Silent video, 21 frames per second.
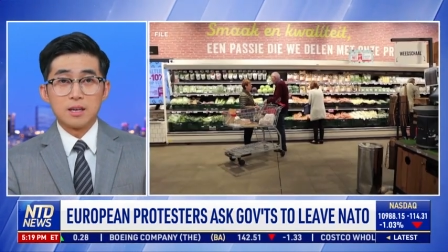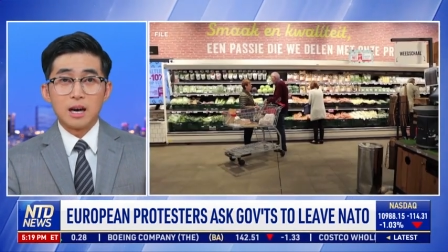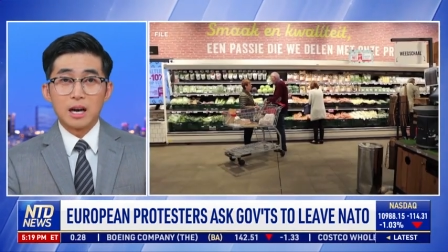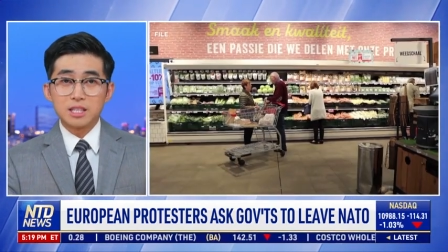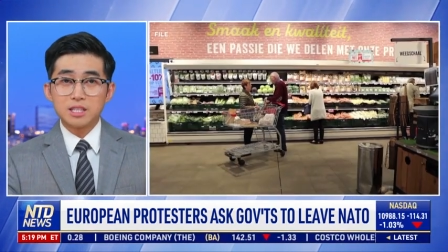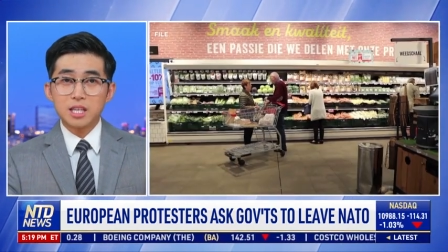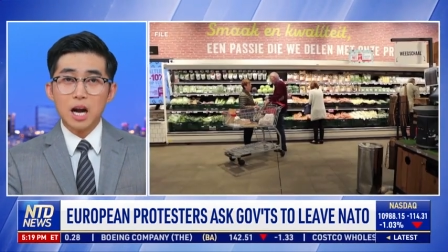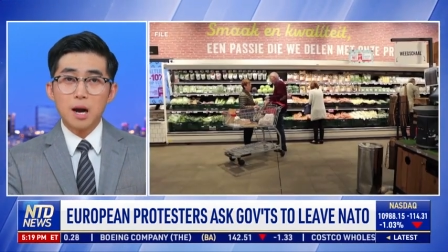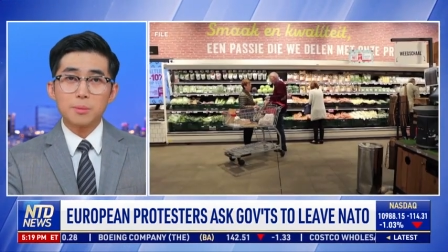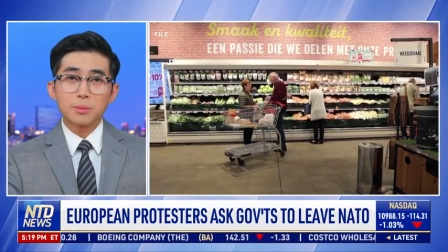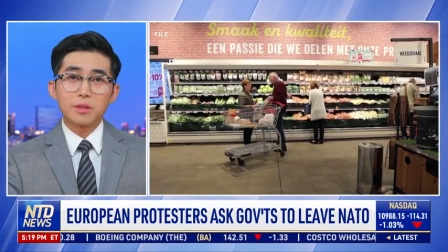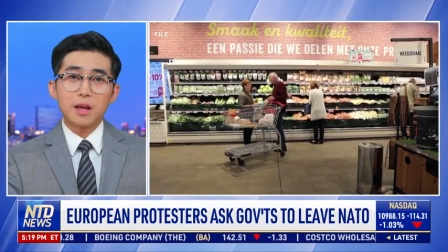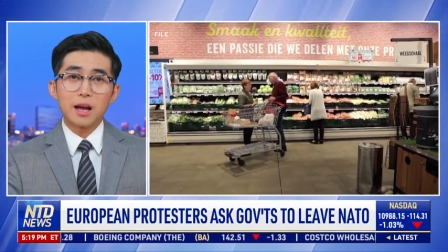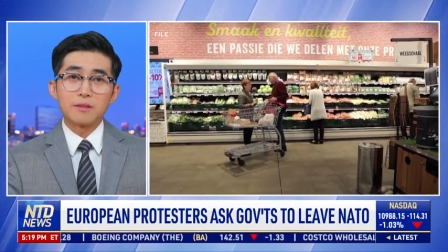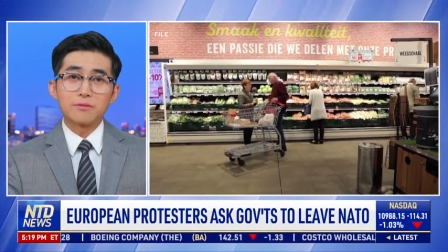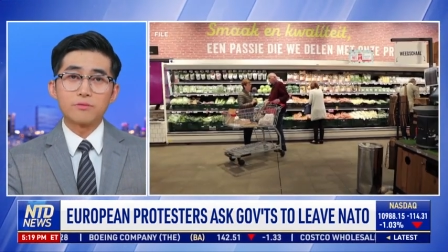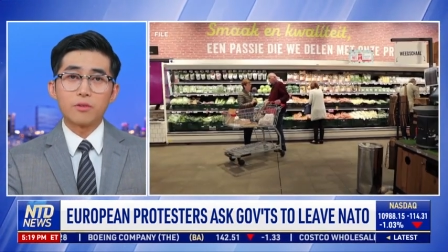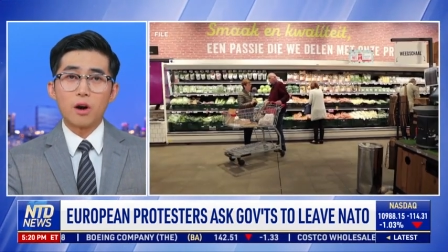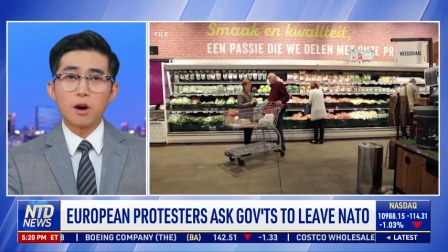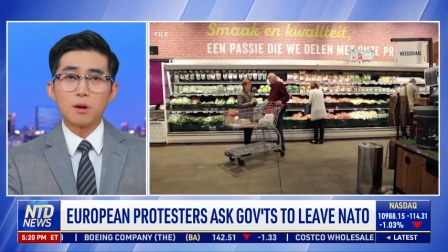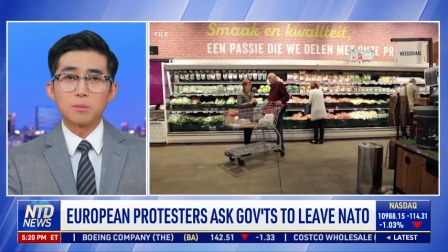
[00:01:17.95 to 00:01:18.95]
On top of
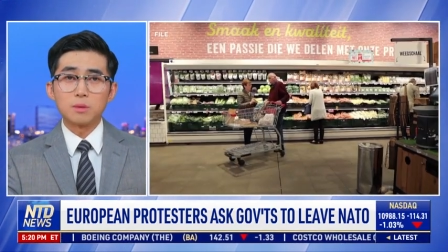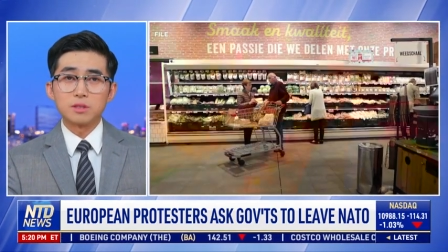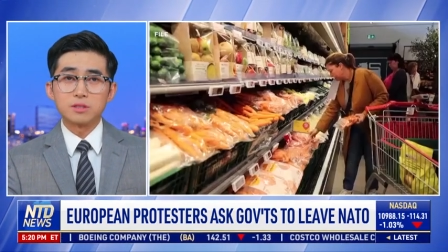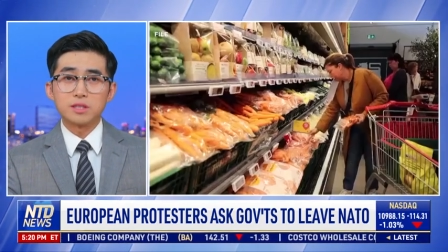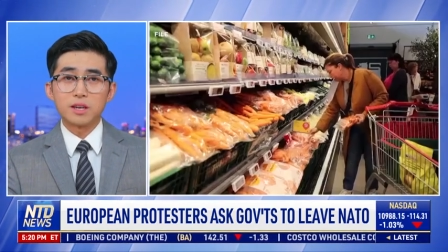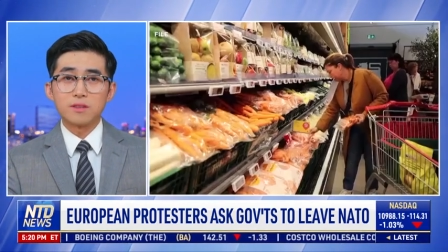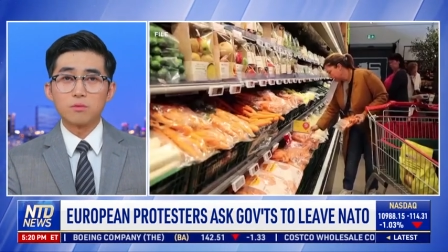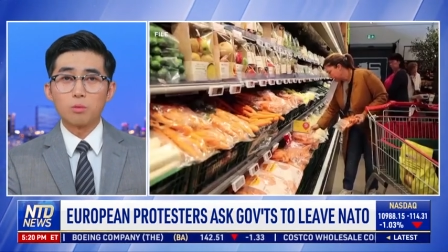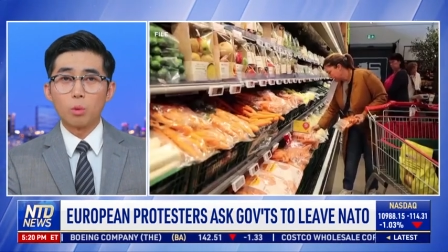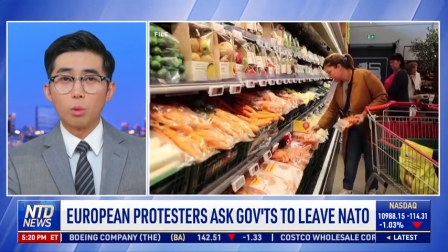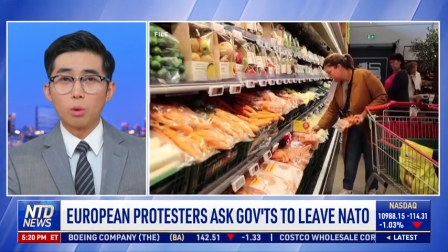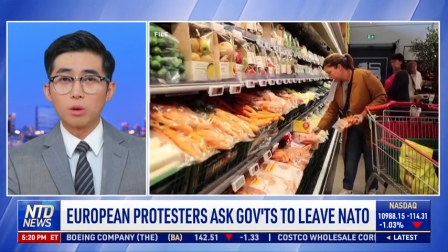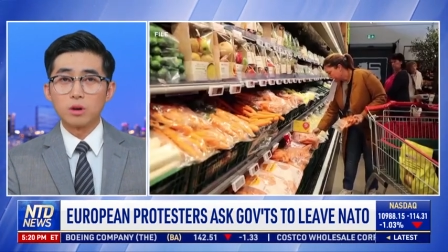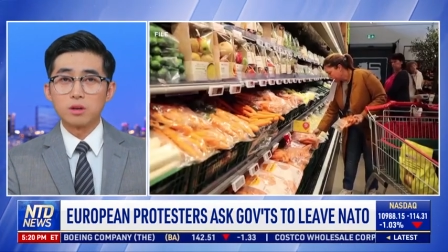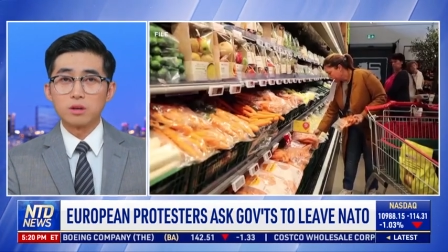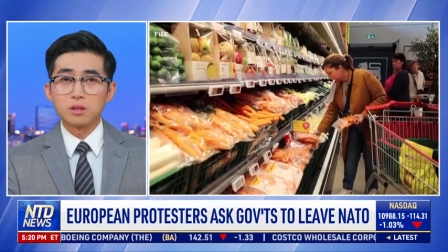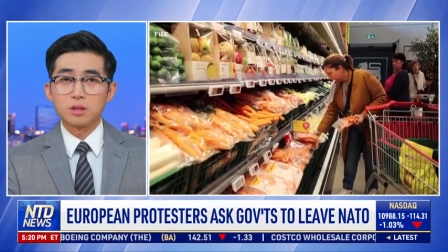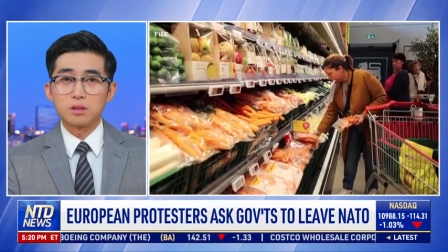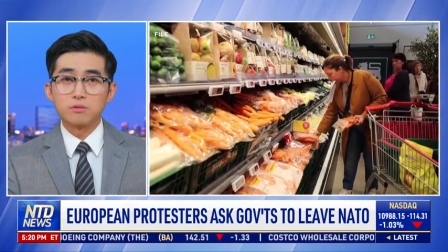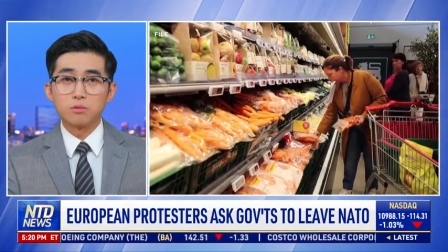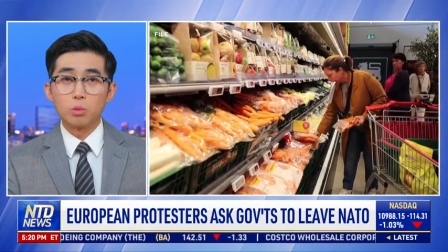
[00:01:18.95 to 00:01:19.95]
that, farmers have
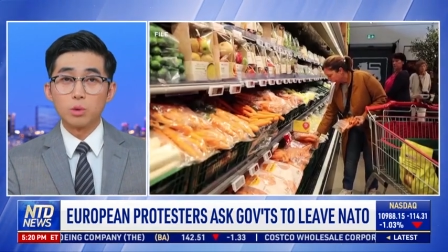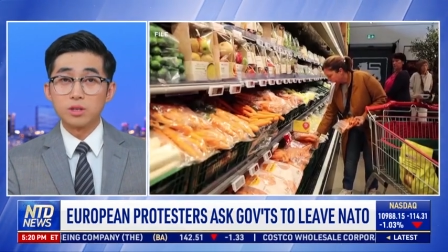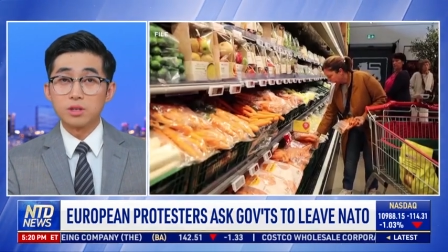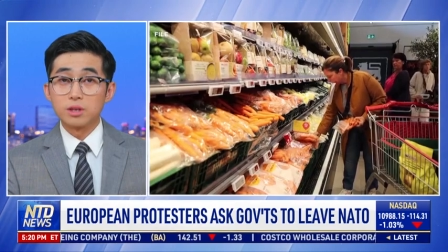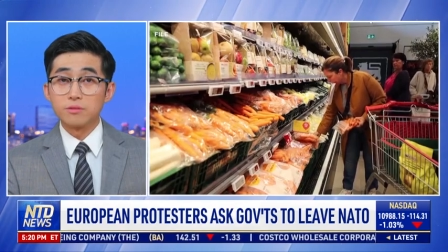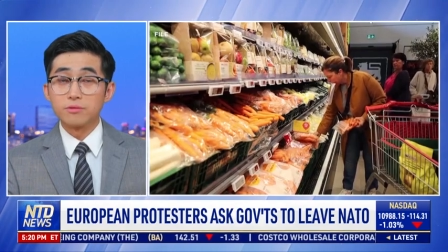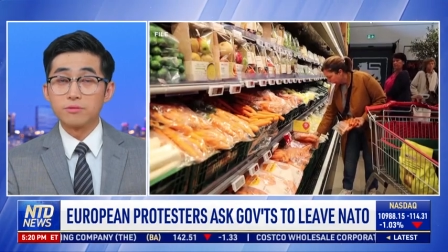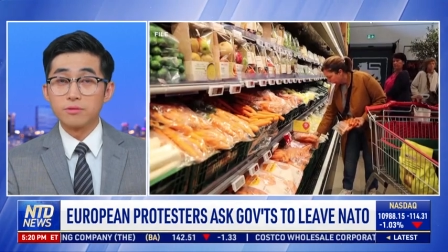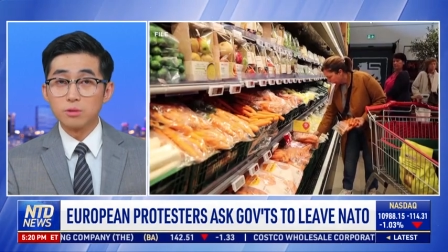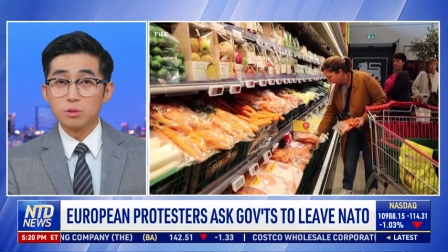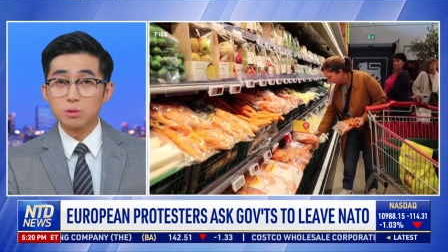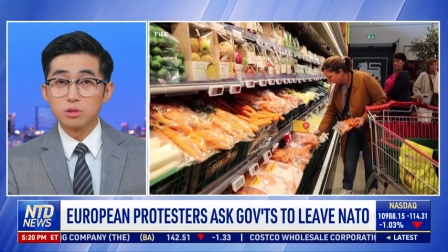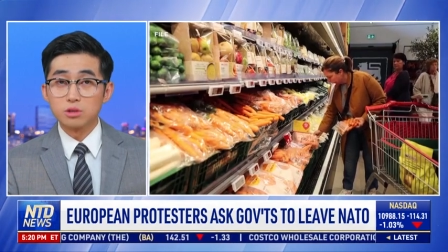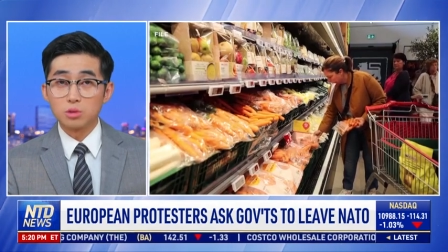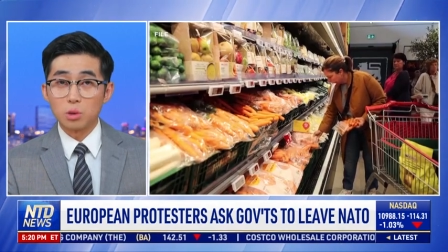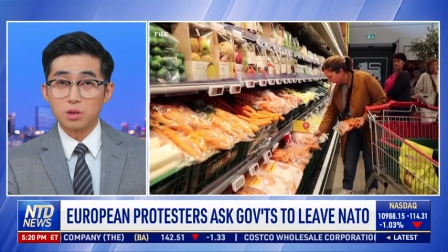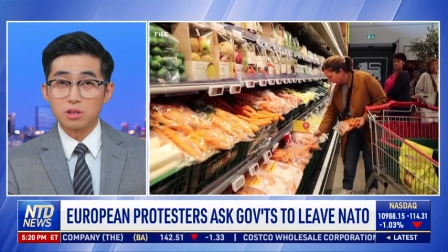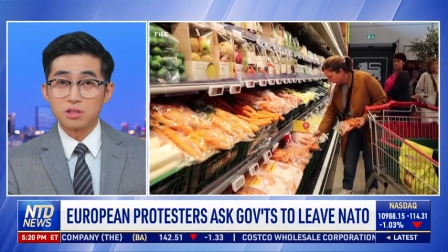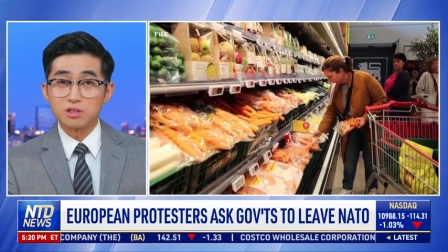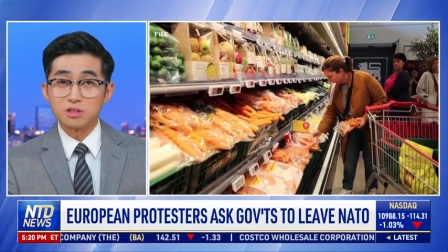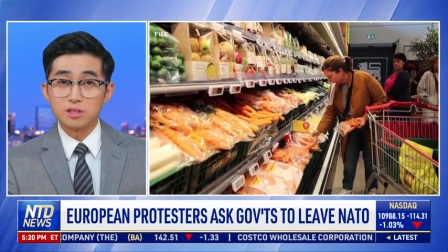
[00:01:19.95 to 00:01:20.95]
warned of winter food
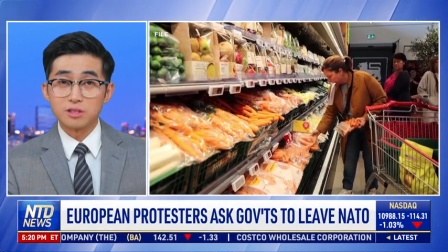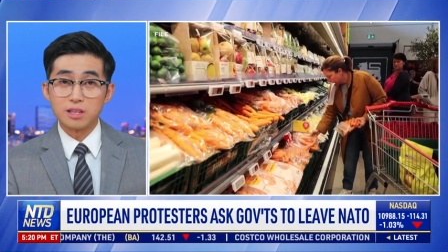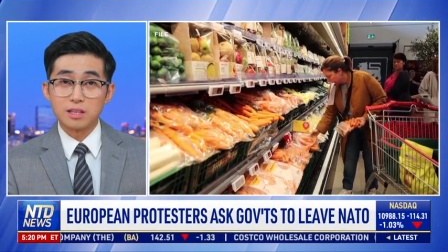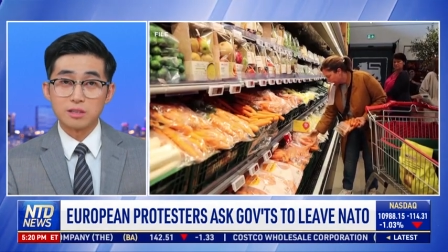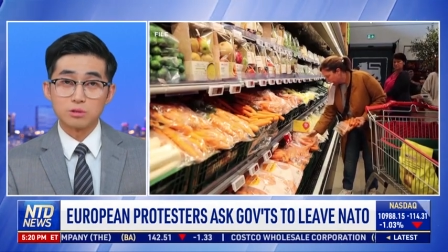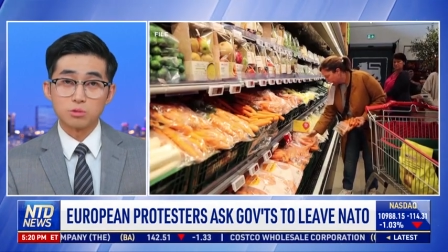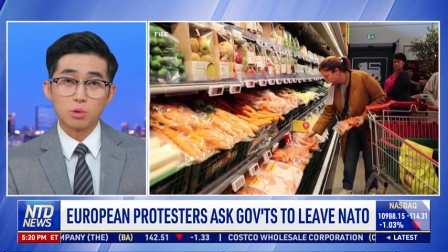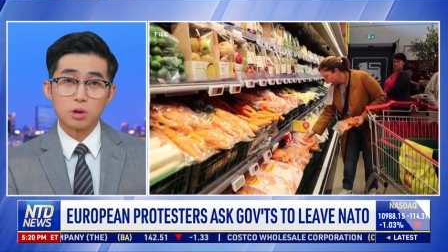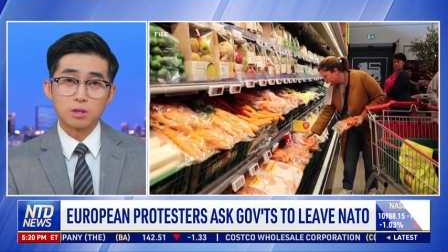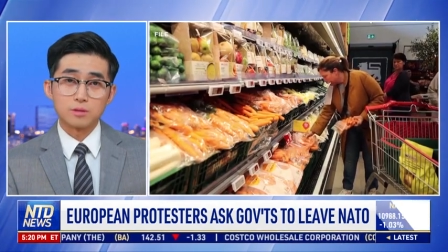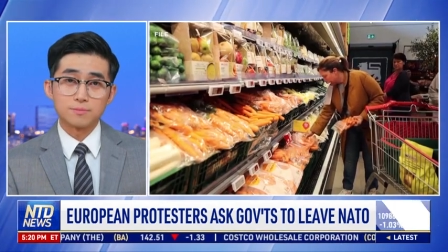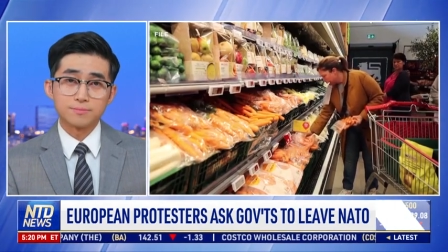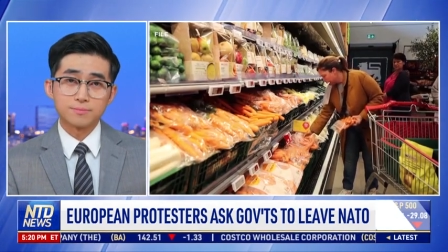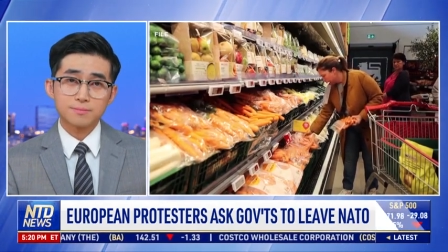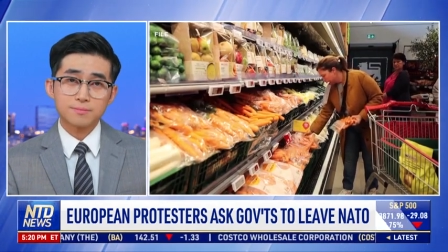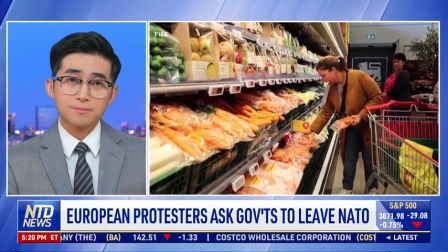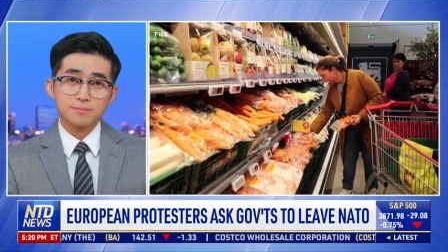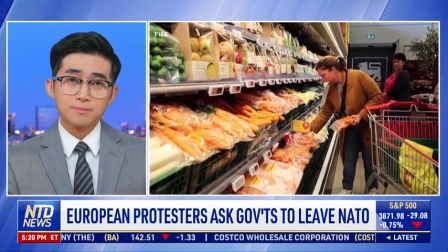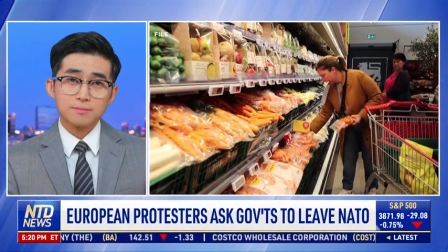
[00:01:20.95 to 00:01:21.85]
shortages as well.